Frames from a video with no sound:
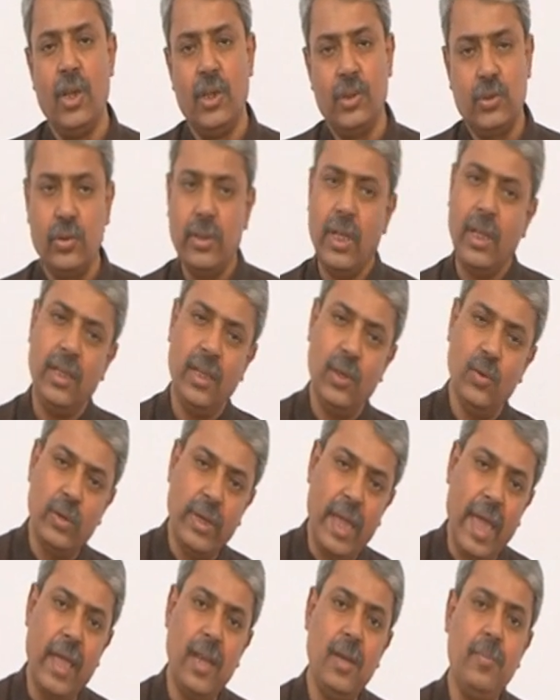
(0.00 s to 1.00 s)
so that you
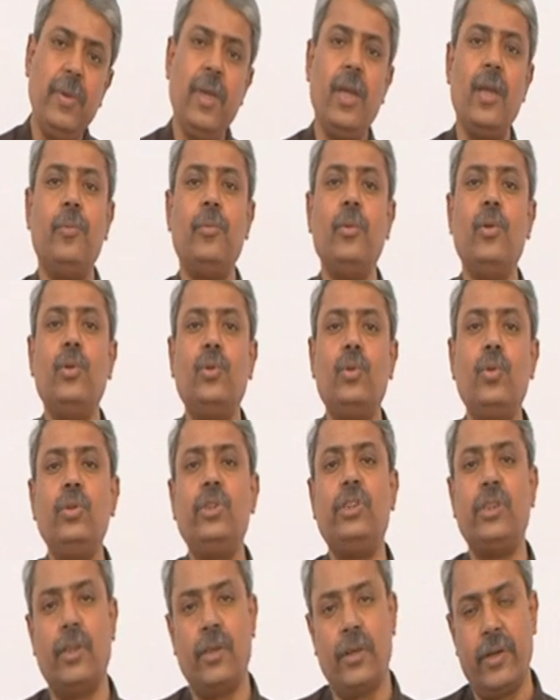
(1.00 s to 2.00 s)
can be able to
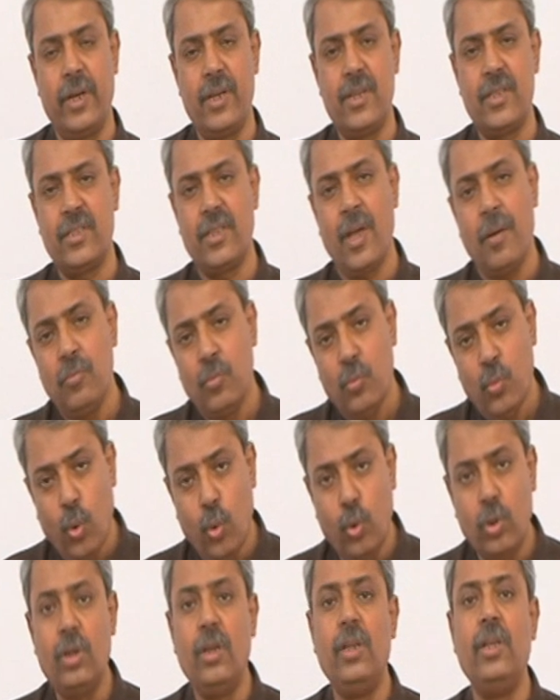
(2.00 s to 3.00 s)
generate some
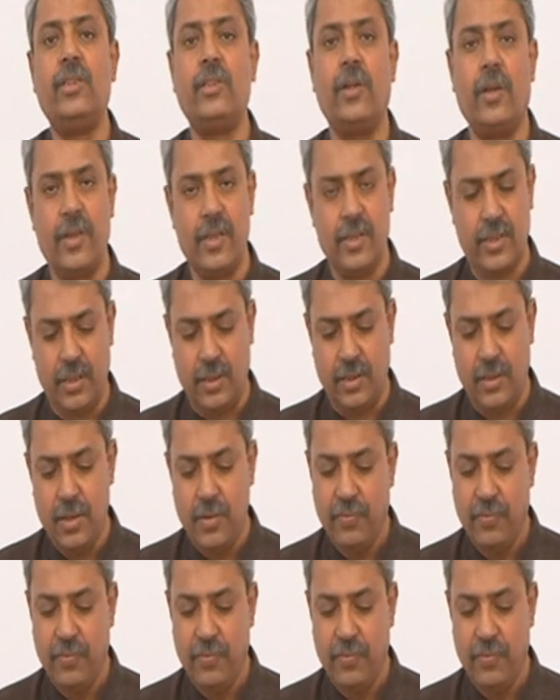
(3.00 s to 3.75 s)
more literacy.